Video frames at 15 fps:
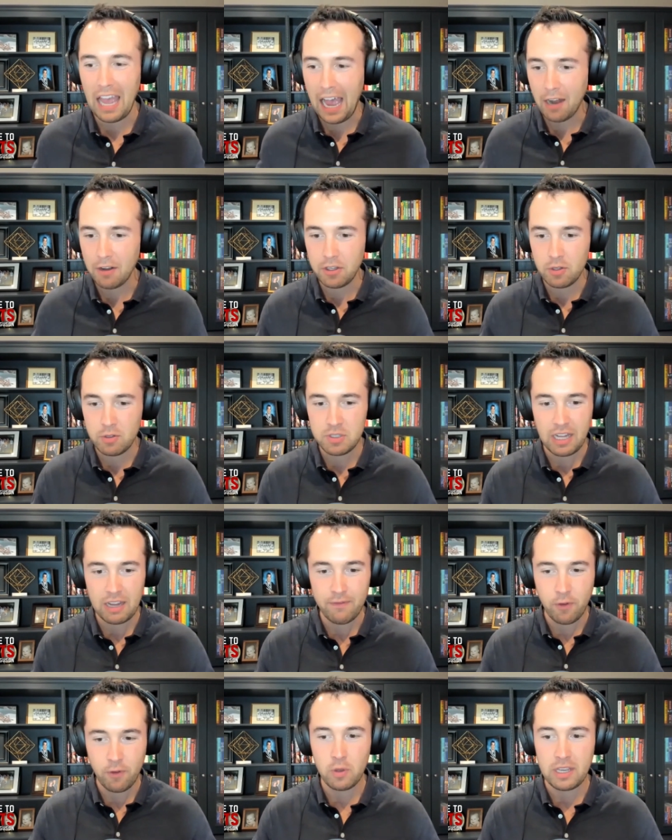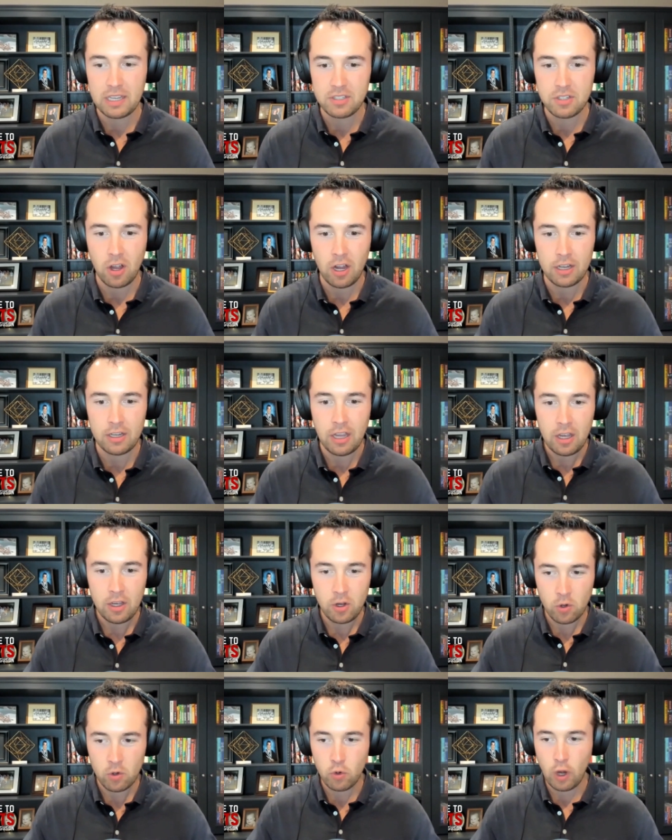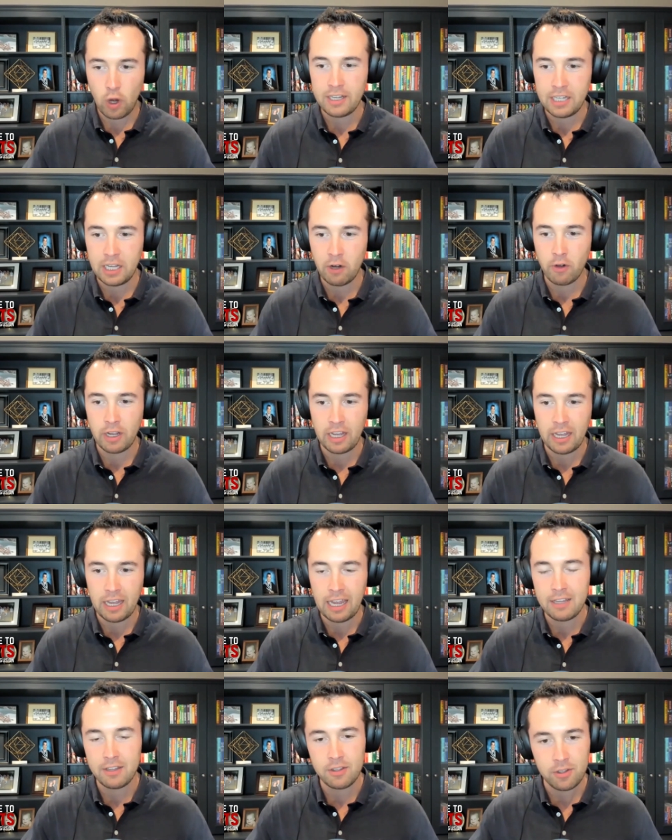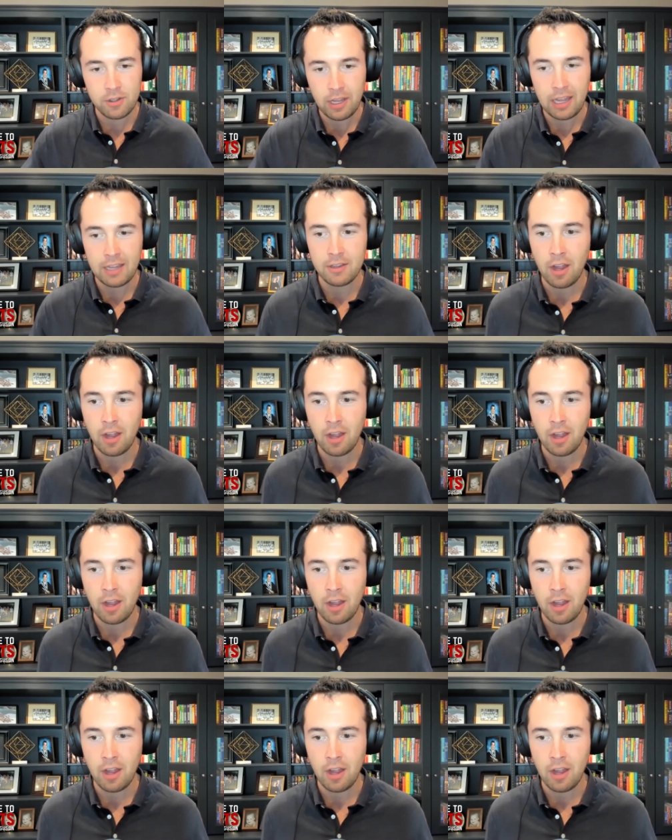how do you stay focused on your criteria and and